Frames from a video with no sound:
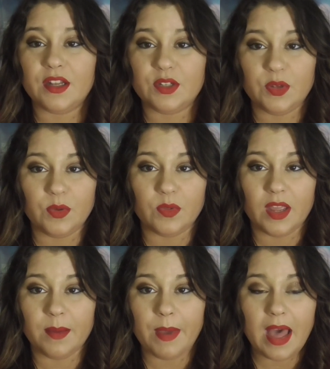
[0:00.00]
to
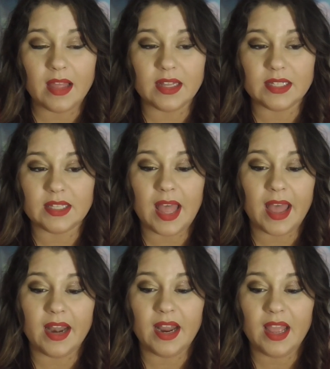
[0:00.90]
like palettes
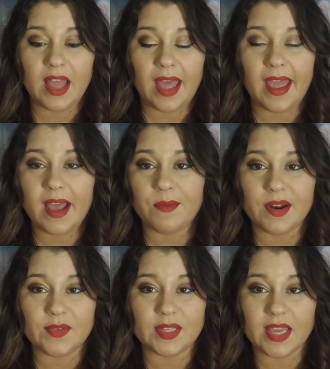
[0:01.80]
that I had when
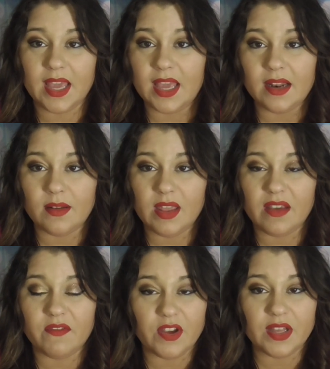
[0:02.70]
I was a kid. Like
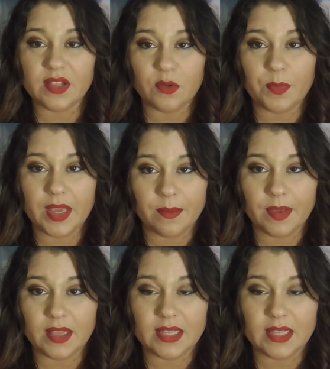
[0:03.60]
very little pigment.